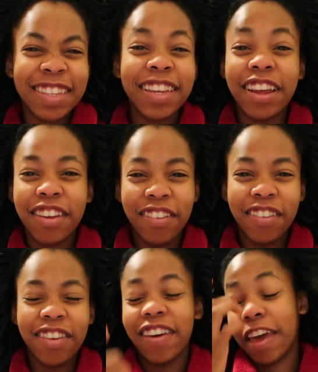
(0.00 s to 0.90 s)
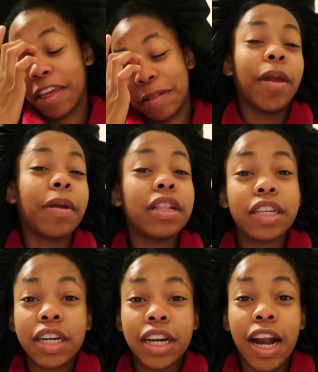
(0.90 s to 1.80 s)
no? Okay, but I'm gonna
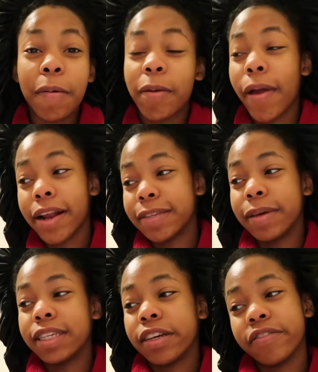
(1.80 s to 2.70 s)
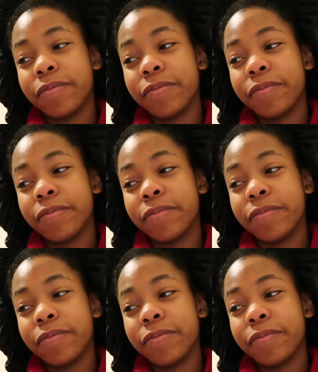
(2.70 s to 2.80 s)
learn, I wanna practice myself,